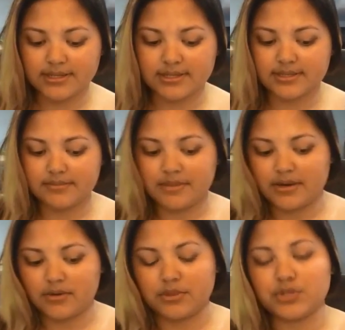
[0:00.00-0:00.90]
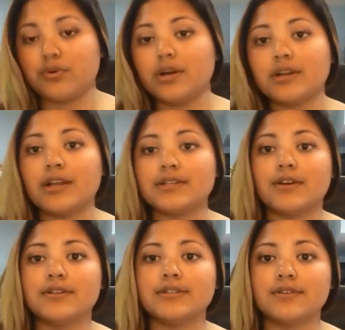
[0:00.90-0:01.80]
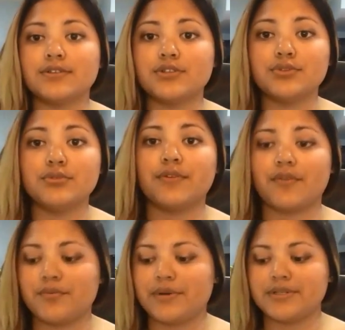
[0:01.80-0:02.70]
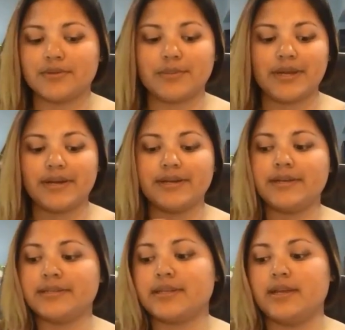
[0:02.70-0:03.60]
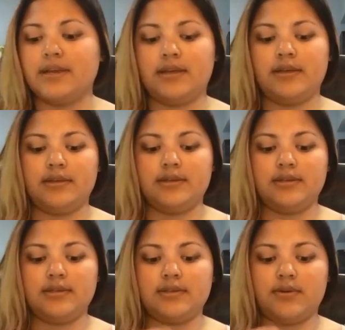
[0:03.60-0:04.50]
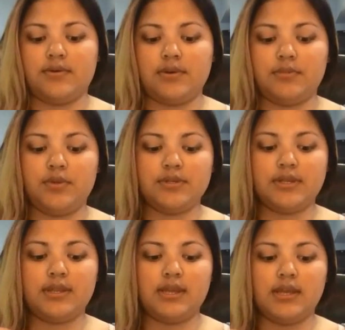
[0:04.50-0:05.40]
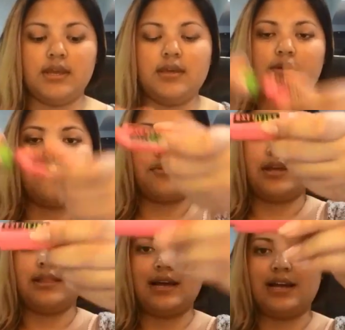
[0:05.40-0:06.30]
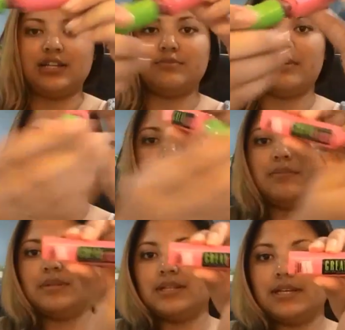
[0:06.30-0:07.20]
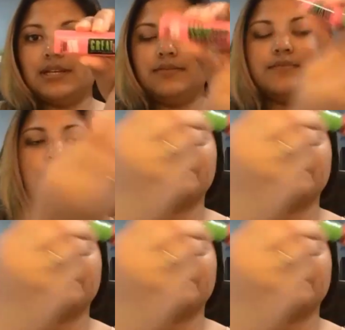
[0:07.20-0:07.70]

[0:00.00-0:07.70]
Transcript: It doesn't matter which one, as long as there's 2 different ones on my eye. So I'm using the Great Lash by Maybelline.